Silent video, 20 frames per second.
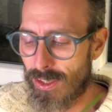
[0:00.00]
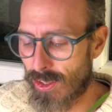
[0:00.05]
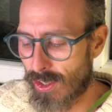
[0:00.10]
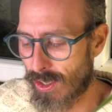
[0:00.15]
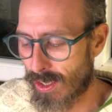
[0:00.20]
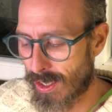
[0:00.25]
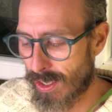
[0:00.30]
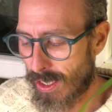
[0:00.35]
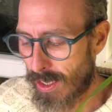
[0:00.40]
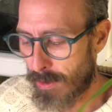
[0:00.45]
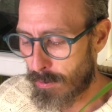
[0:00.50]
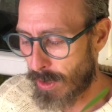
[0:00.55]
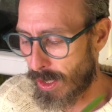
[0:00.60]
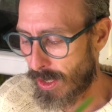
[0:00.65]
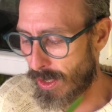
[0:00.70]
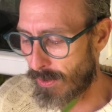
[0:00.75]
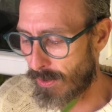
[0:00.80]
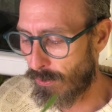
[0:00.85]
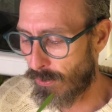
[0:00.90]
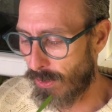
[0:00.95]
just not
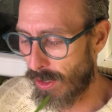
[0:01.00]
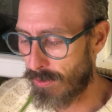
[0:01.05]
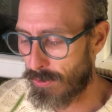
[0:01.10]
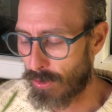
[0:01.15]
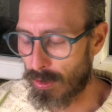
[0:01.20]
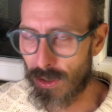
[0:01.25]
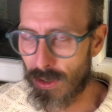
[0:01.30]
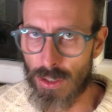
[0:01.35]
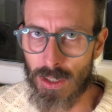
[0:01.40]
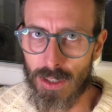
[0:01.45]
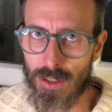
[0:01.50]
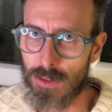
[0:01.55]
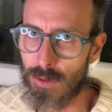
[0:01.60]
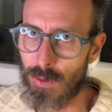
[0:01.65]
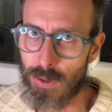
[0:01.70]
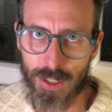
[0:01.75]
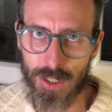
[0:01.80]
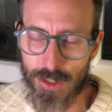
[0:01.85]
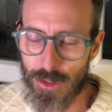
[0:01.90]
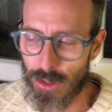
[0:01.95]
my favorite
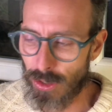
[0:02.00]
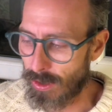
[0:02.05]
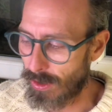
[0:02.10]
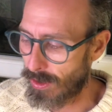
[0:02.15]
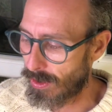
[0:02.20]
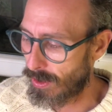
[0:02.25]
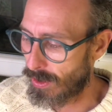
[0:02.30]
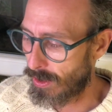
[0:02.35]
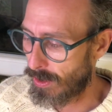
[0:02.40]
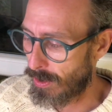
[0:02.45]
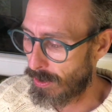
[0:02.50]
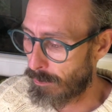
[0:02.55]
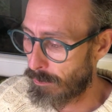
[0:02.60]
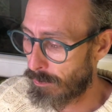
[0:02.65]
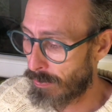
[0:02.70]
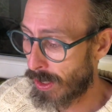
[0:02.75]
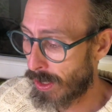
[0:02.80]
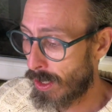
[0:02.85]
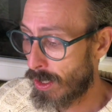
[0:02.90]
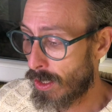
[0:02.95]
coloration.
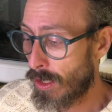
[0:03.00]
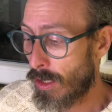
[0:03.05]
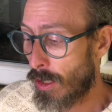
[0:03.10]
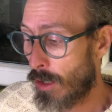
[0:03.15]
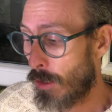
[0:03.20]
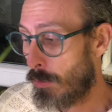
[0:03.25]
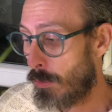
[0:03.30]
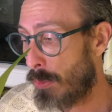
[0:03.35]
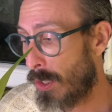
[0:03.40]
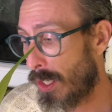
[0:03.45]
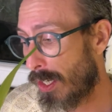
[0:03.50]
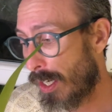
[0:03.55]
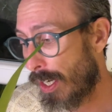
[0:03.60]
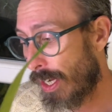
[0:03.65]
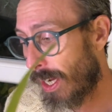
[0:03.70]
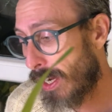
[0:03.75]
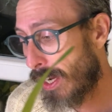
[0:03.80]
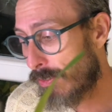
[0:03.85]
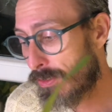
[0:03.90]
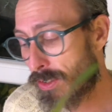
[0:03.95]
But I
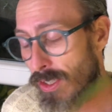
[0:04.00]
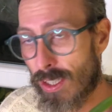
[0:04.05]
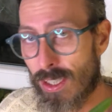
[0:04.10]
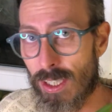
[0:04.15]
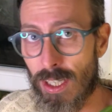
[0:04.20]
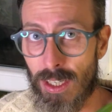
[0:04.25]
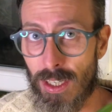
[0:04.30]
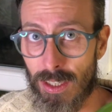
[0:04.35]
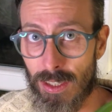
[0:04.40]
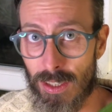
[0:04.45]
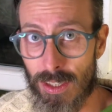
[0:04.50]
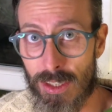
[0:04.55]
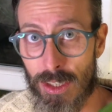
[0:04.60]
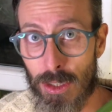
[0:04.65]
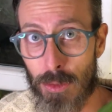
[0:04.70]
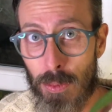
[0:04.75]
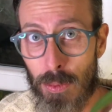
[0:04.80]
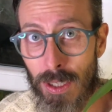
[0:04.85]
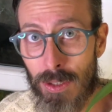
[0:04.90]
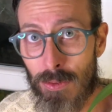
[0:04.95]
have to say, this has
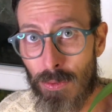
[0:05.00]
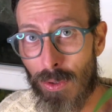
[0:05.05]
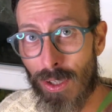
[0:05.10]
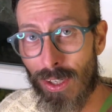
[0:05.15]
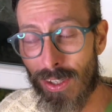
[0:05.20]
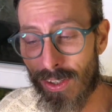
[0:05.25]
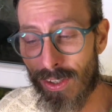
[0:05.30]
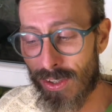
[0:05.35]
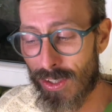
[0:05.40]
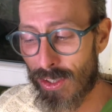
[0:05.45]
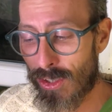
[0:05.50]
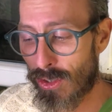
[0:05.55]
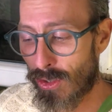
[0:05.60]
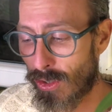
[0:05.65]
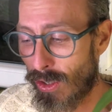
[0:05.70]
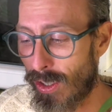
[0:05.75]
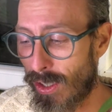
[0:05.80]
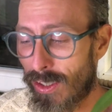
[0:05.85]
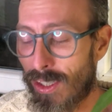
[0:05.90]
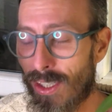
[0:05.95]
been one of the
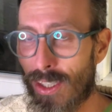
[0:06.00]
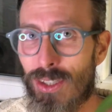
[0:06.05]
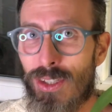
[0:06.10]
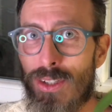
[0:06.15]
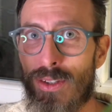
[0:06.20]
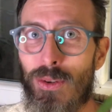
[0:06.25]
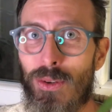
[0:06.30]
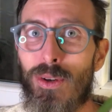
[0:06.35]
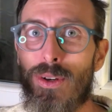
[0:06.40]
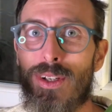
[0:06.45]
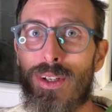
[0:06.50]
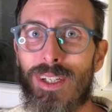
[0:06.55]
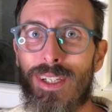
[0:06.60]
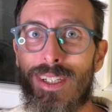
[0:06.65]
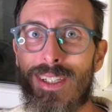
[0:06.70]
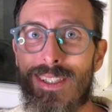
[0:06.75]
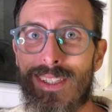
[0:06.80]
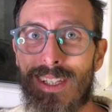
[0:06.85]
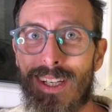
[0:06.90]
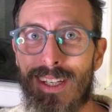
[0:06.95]
strongest
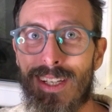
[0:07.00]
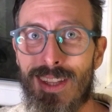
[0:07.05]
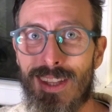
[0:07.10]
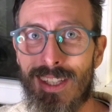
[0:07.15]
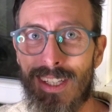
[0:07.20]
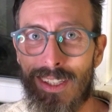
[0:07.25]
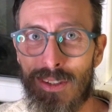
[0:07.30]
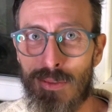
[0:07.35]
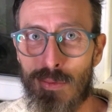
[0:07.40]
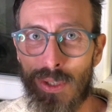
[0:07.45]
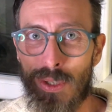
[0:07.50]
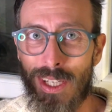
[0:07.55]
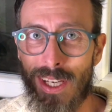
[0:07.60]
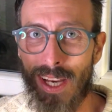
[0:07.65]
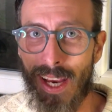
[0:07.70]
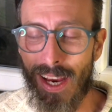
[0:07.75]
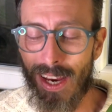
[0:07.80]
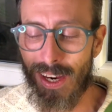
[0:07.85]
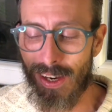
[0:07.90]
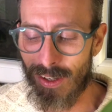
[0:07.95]
orchids I think we
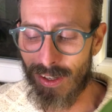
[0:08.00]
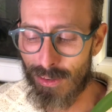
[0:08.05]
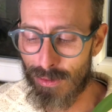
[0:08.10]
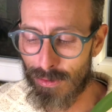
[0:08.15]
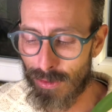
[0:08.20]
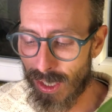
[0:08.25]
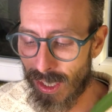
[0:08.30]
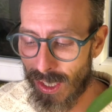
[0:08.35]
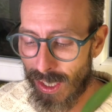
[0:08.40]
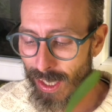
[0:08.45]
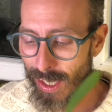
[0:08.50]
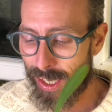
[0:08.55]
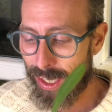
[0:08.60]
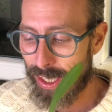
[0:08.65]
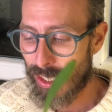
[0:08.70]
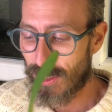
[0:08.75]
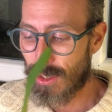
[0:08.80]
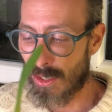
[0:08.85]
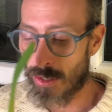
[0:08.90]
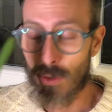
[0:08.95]
have.
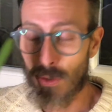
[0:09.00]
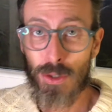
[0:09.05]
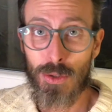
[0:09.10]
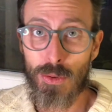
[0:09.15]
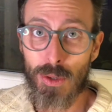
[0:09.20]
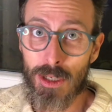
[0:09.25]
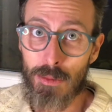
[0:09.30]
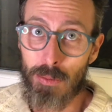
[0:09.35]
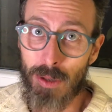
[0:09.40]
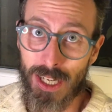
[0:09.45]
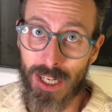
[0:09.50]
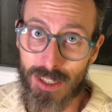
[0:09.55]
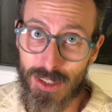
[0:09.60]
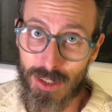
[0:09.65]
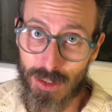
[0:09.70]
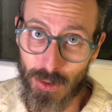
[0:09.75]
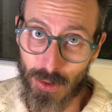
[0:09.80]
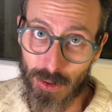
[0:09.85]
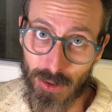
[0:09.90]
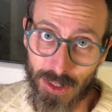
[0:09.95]
So a quick
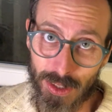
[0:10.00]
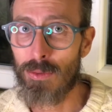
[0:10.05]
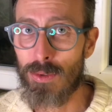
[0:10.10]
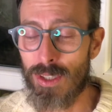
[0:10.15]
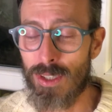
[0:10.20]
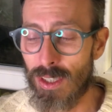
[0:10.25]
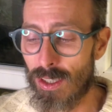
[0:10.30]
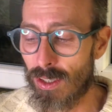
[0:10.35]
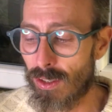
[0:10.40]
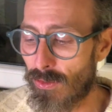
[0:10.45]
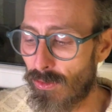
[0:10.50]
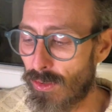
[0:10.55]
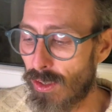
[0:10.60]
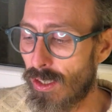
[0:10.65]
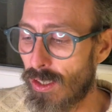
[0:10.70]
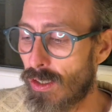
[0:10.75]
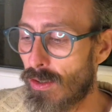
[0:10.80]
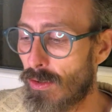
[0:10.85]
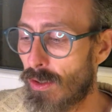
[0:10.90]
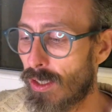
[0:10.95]
backstory. We did a
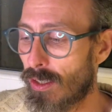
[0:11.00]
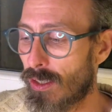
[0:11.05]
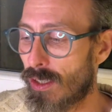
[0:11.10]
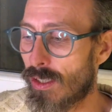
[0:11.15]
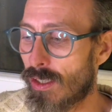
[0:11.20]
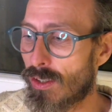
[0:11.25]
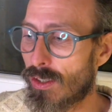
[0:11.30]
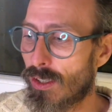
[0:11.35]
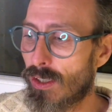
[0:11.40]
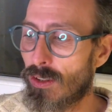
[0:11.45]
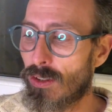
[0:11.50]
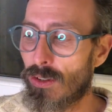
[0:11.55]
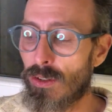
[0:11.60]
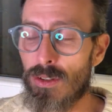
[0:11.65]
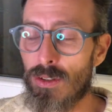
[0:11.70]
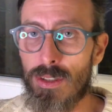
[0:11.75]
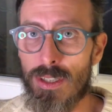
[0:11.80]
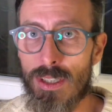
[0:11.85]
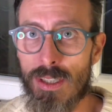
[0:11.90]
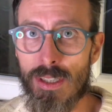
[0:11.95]
video on this in
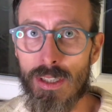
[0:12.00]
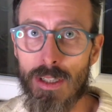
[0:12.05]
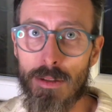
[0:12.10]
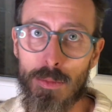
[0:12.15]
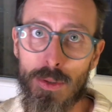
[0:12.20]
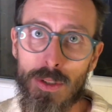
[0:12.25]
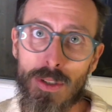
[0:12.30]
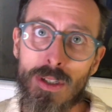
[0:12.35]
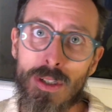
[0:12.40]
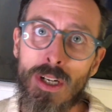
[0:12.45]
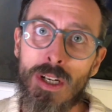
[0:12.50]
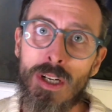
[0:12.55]
early summer